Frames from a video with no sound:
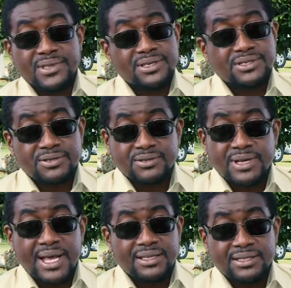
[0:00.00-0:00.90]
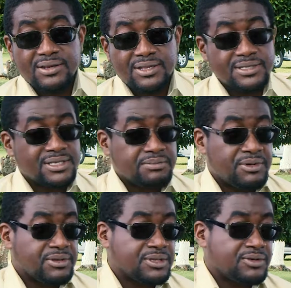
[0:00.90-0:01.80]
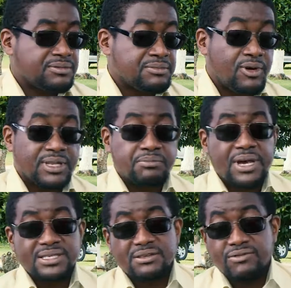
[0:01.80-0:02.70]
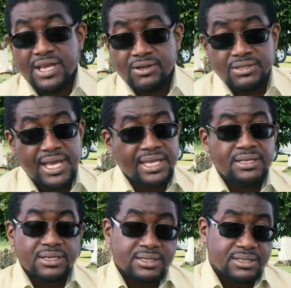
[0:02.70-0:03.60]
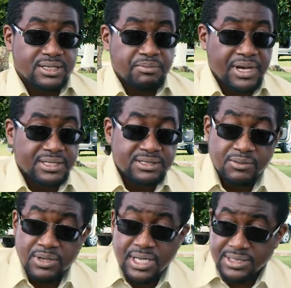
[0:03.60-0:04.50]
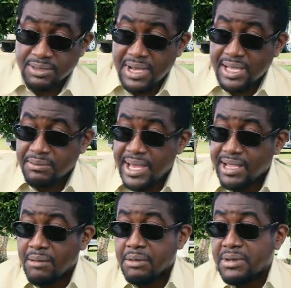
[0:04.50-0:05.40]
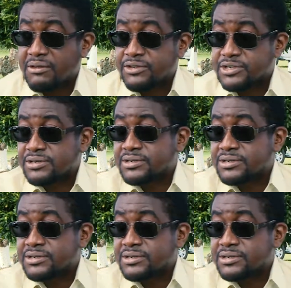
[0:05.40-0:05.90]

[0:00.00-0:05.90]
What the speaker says: So and all this thing about boarding pass and flying out, I looking to depart some minutes. By coming back for sure.